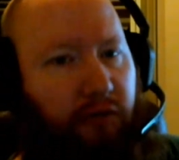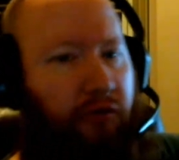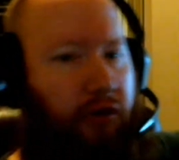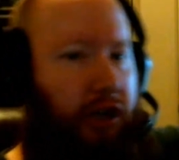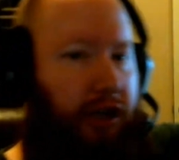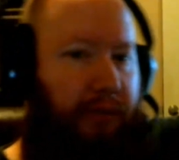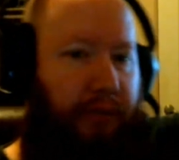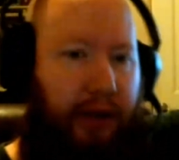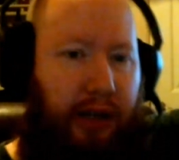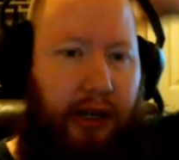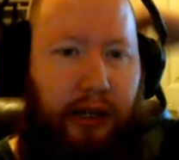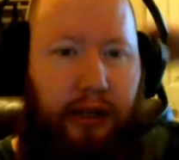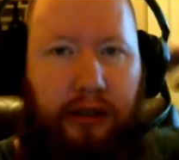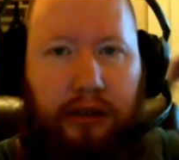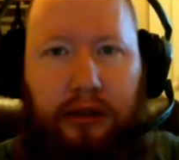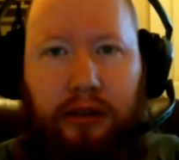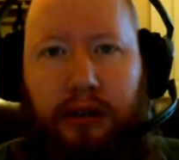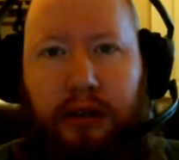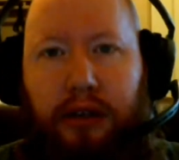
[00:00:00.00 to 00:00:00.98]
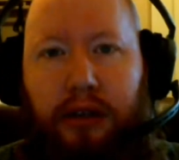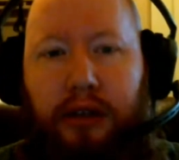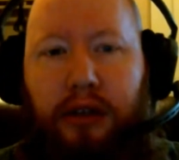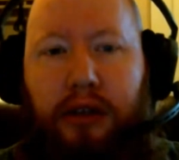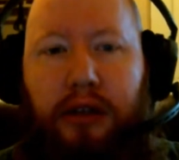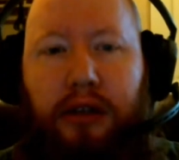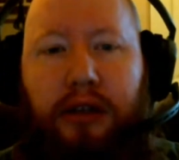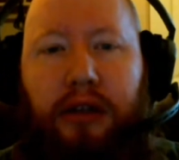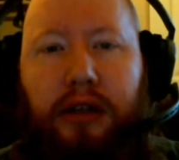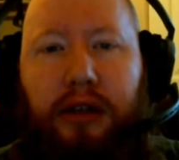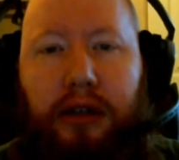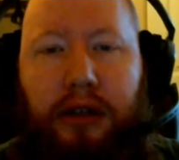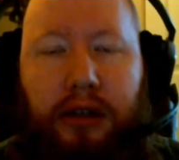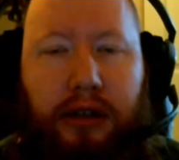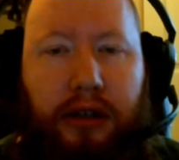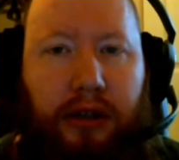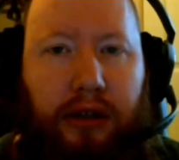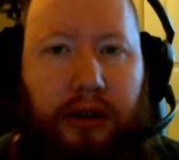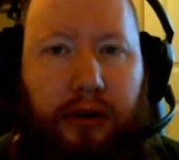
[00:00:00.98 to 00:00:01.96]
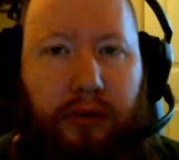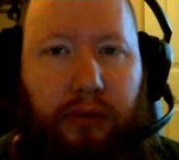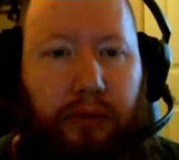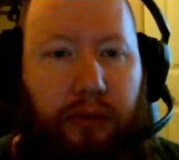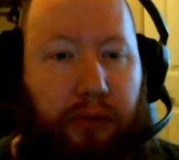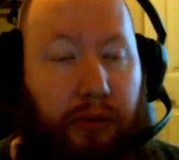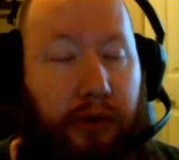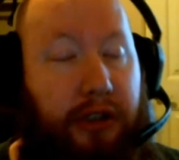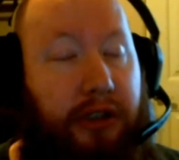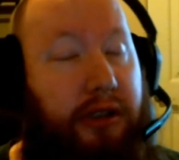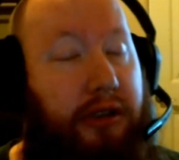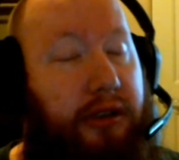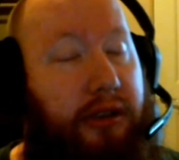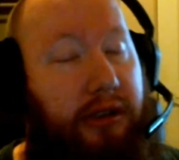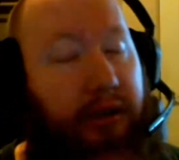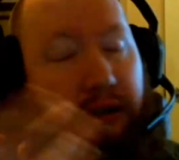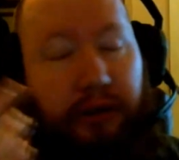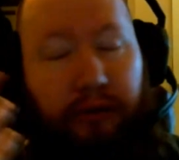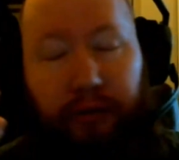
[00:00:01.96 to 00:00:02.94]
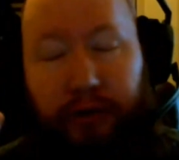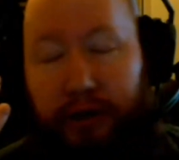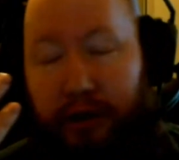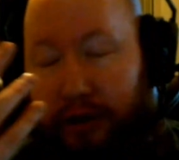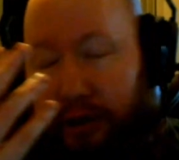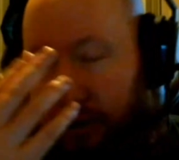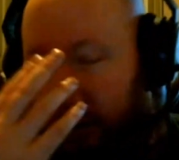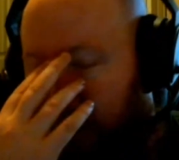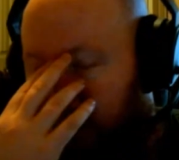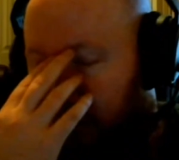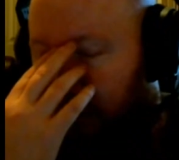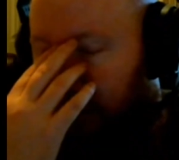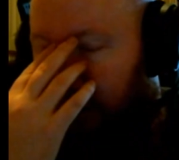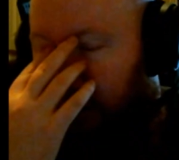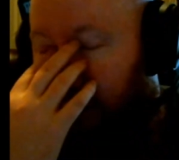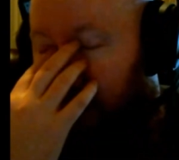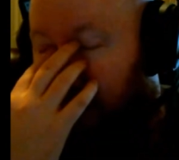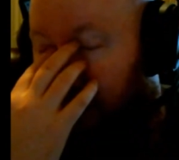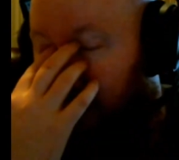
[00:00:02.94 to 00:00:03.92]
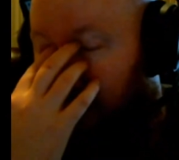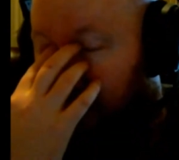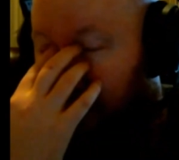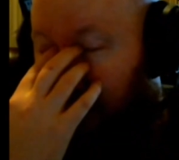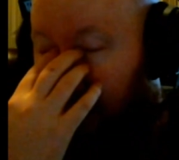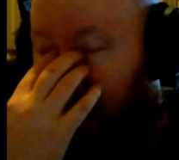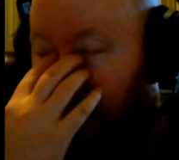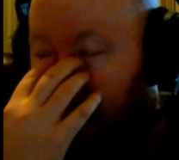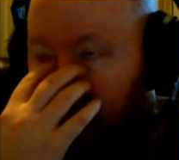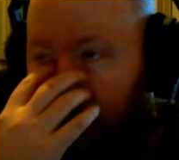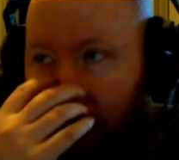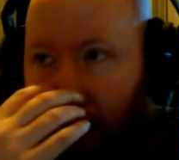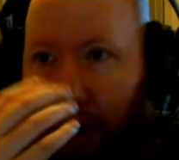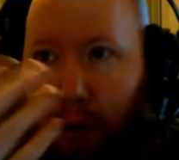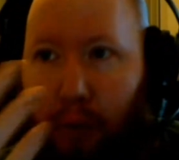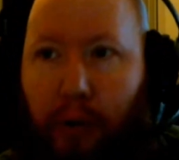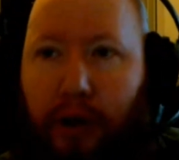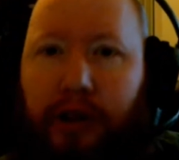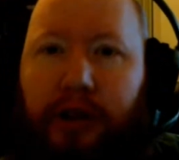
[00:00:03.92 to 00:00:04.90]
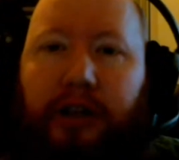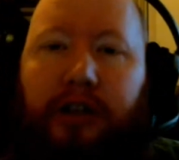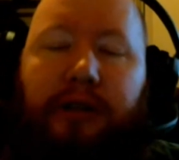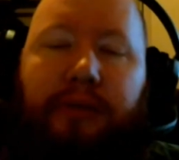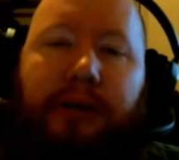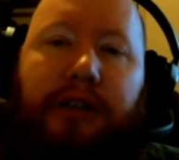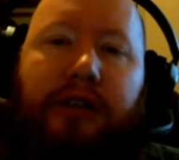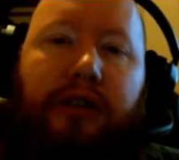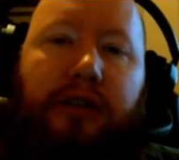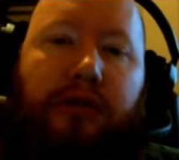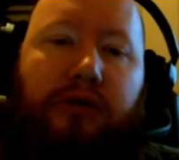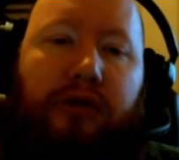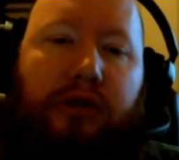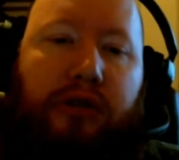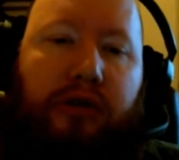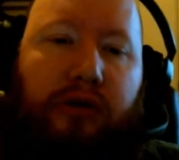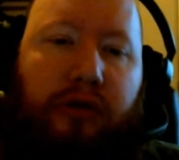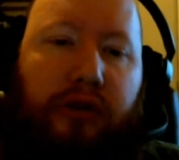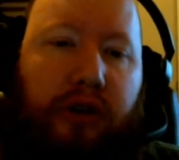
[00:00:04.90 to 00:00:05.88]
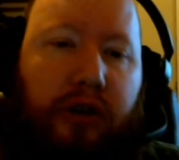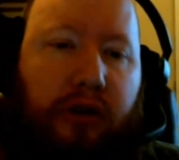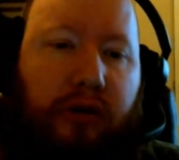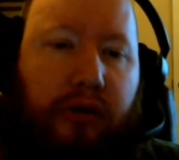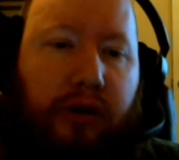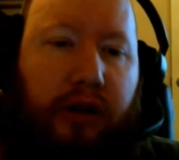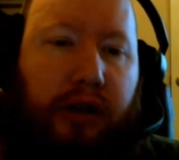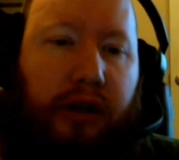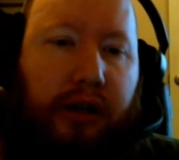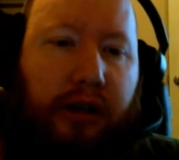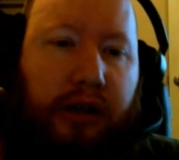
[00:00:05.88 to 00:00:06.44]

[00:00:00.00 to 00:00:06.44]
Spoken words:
free to play? What's the solution? Because I want there to be a solution. So